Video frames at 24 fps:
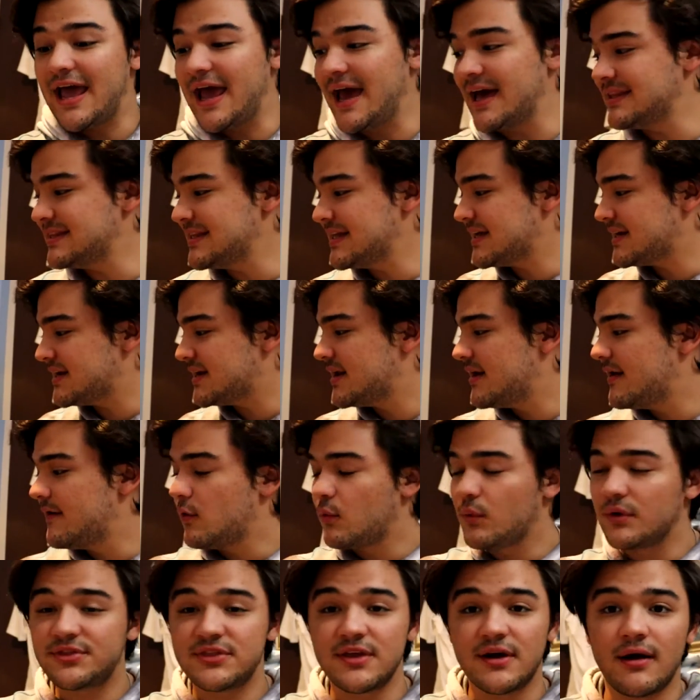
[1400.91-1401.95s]
And then
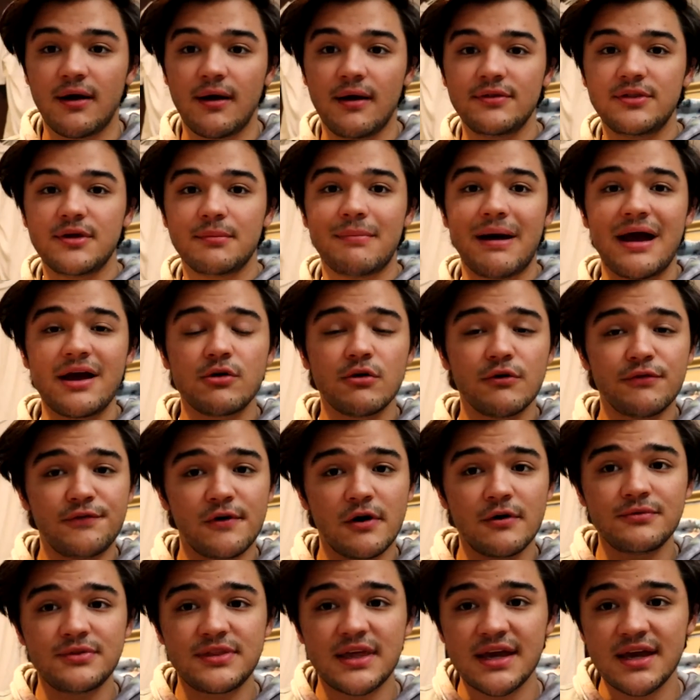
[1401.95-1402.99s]
with the
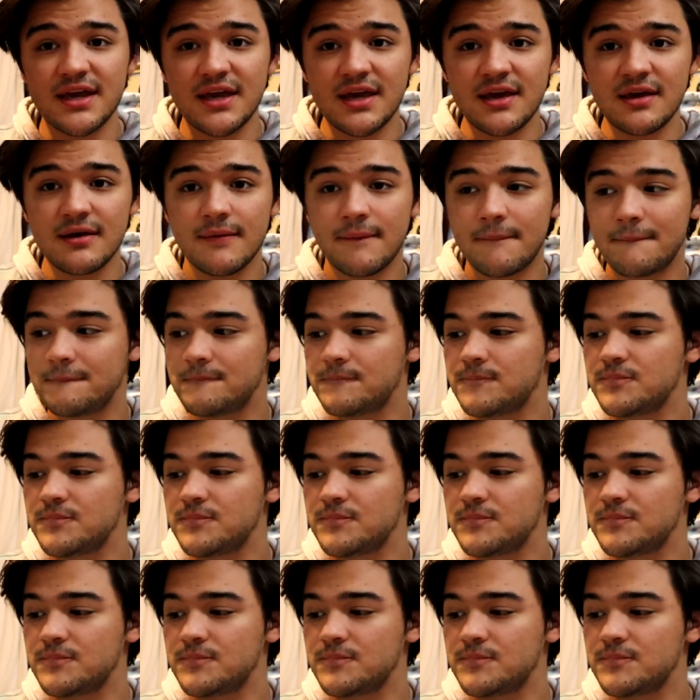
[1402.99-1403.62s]
microphone thingy,